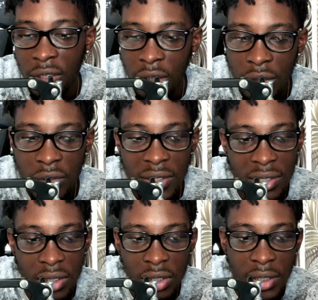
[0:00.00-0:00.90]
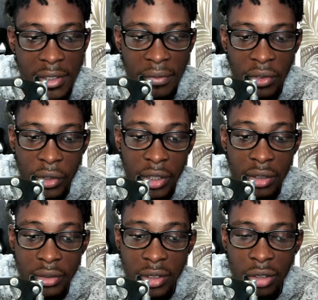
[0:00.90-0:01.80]
girls, this isn't just for,
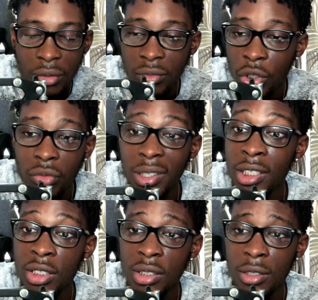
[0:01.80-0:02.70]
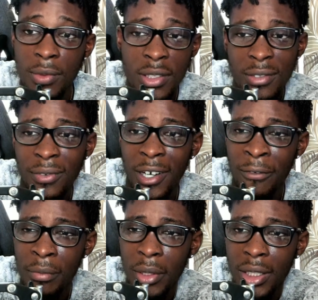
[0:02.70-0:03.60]
you know, your relationship, this is for
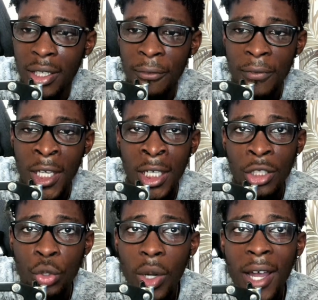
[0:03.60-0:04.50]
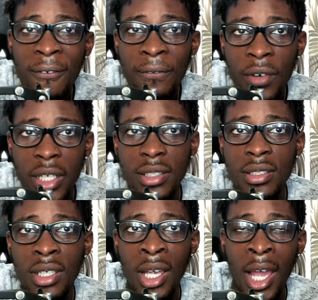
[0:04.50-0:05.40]
everybody. If you have
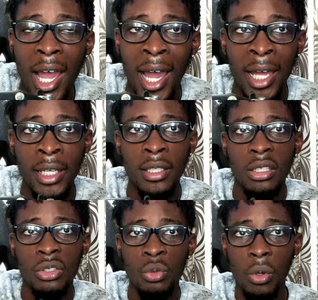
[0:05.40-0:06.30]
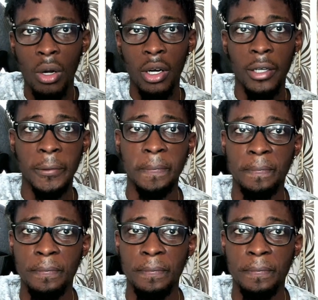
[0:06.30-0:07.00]
friends and you are